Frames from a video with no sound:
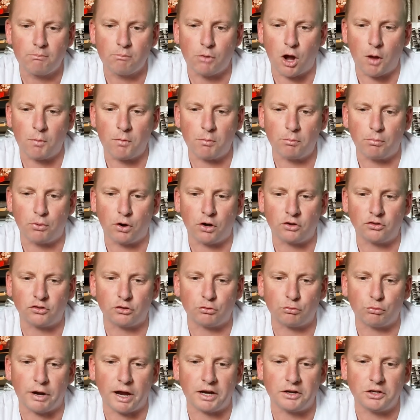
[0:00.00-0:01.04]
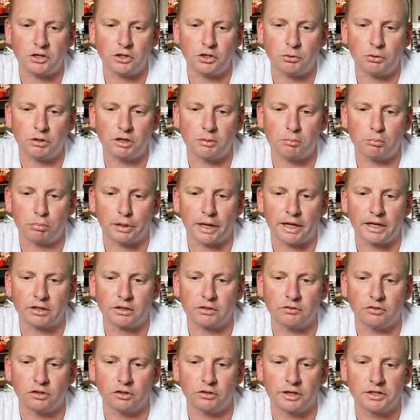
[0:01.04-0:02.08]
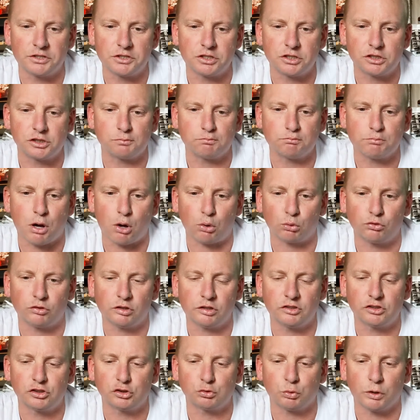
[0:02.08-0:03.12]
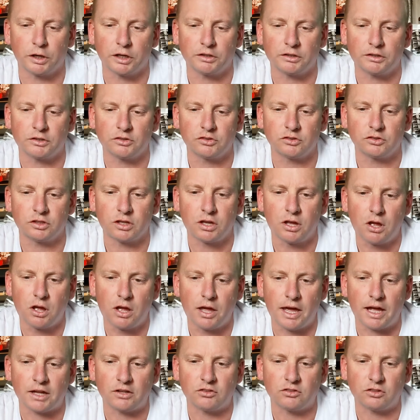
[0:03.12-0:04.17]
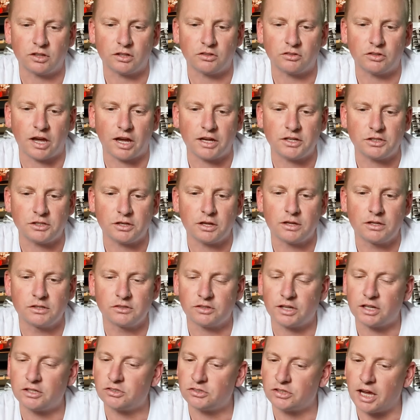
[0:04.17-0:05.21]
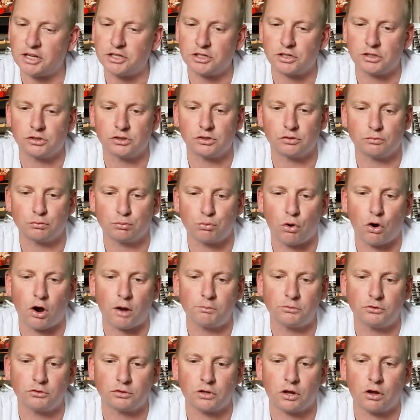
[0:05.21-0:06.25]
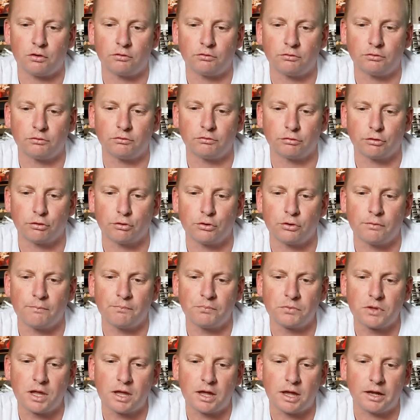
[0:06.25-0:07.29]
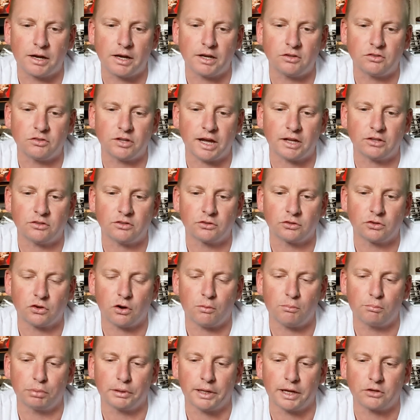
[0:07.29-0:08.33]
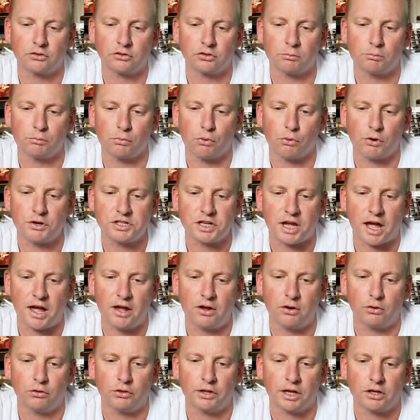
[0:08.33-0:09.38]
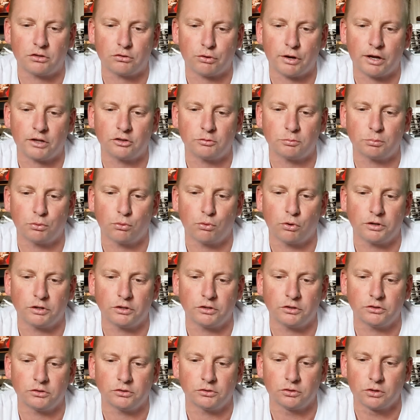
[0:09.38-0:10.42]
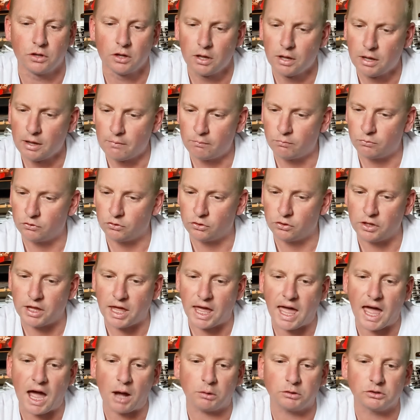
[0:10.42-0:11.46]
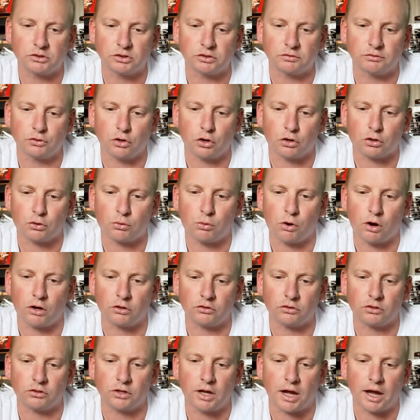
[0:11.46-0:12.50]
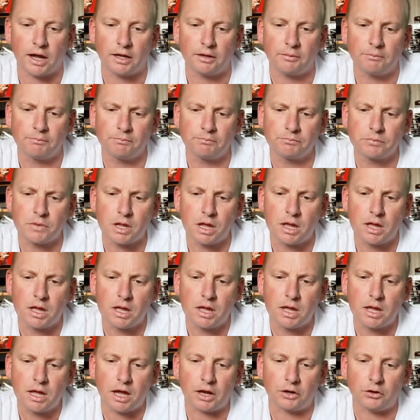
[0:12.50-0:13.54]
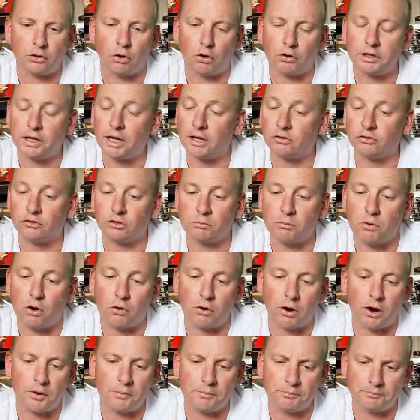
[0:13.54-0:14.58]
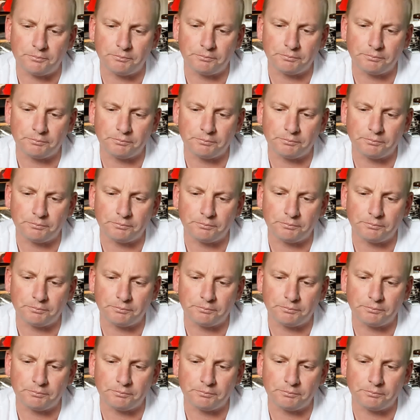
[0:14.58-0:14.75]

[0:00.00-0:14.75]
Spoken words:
moment by surrounding you in a blanket of delicious malty sweetness and sensations of ripe stone fruit, an intense, complex and moorish ale that transport you to the hours of not quite today and not yet tomorrow."